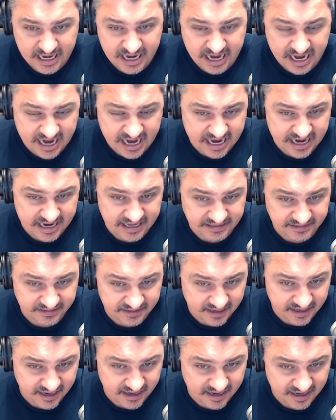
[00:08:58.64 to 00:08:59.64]
And
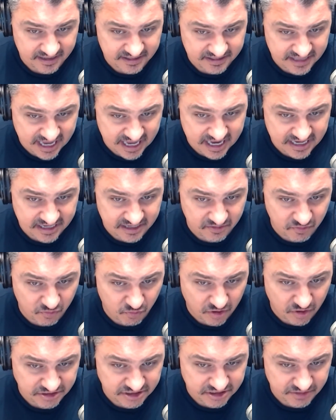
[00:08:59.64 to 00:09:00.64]
then
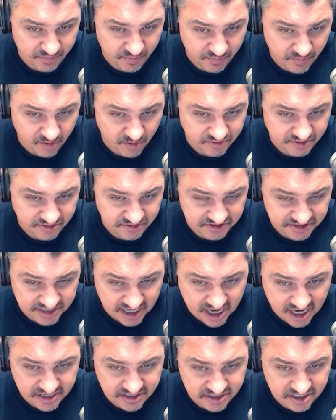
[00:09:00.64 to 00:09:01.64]
once the proposal's
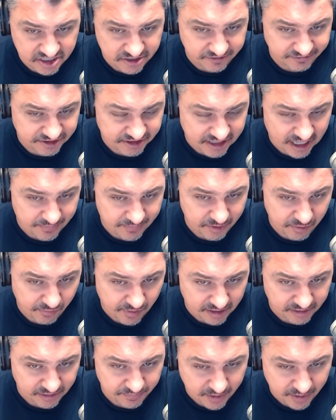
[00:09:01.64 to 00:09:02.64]
done, you shop it
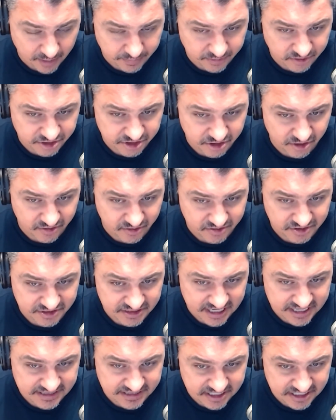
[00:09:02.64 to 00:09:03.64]
around the publishers
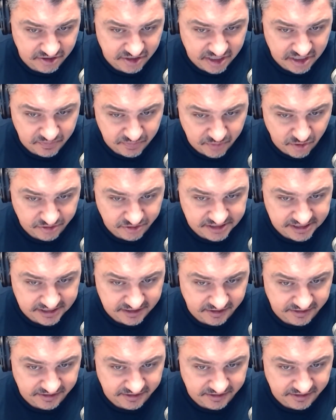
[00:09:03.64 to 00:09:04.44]
and then you get a book deal